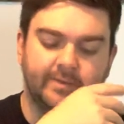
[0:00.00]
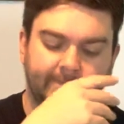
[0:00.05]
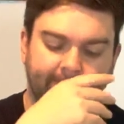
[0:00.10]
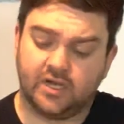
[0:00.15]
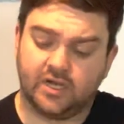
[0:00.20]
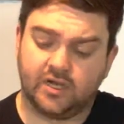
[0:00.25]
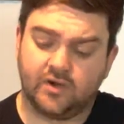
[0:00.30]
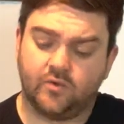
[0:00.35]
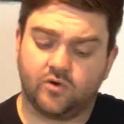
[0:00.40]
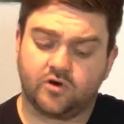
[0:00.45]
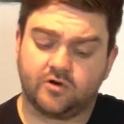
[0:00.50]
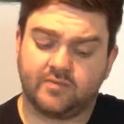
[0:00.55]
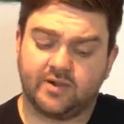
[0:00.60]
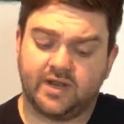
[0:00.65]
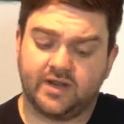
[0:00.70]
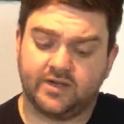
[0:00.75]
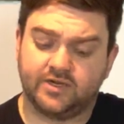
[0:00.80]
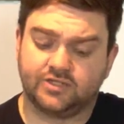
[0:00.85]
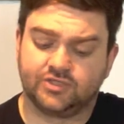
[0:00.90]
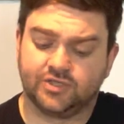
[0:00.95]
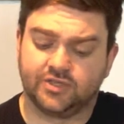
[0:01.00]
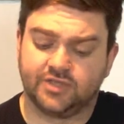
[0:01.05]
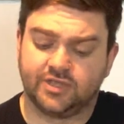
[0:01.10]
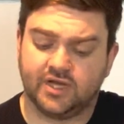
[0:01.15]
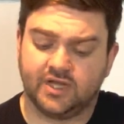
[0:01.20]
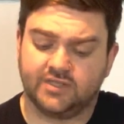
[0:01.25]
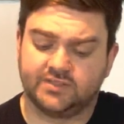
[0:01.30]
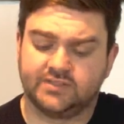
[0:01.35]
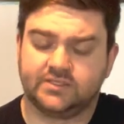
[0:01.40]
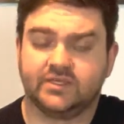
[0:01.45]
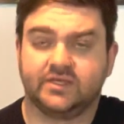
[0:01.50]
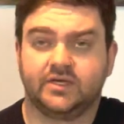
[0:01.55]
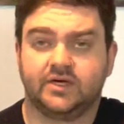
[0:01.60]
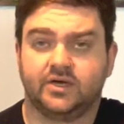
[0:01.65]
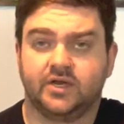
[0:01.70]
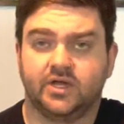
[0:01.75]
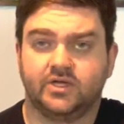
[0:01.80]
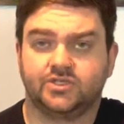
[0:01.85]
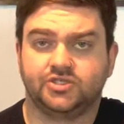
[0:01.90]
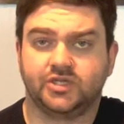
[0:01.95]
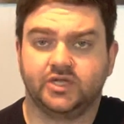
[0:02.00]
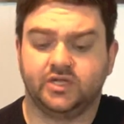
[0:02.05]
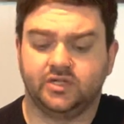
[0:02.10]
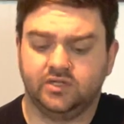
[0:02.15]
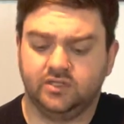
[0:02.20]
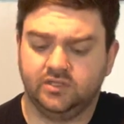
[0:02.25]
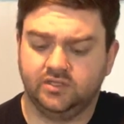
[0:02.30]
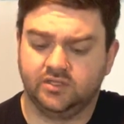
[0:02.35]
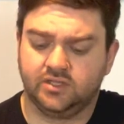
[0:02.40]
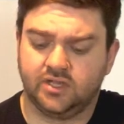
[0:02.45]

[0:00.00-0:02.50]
What are my initial thoughts in a nutshell?